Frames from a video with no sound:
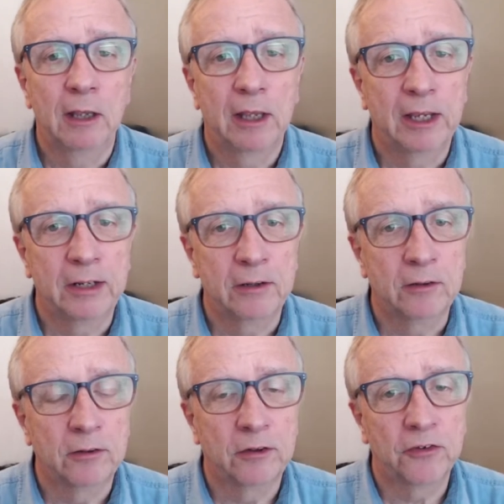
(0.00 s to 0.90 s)
in
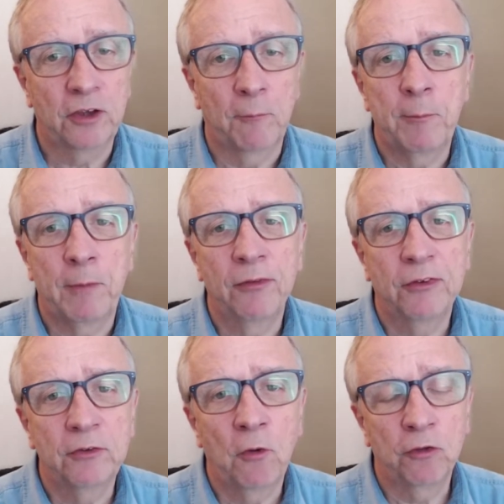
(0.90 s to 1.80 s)
the summer
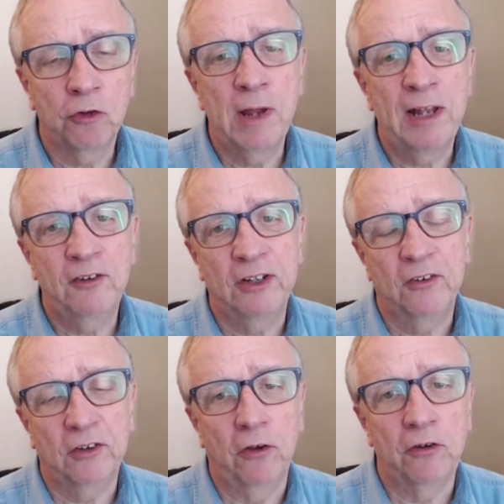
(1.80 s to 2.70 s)
months, not dramatic
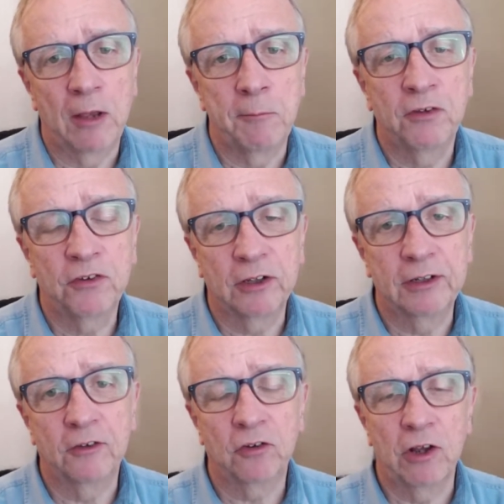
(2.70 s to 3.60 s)
slowdown, but certainly
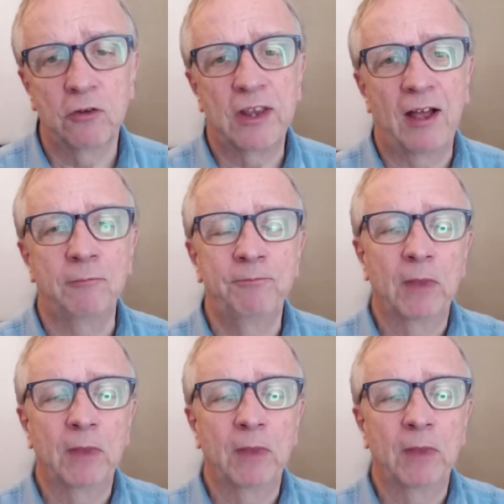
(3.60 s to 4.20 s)
a slowdown.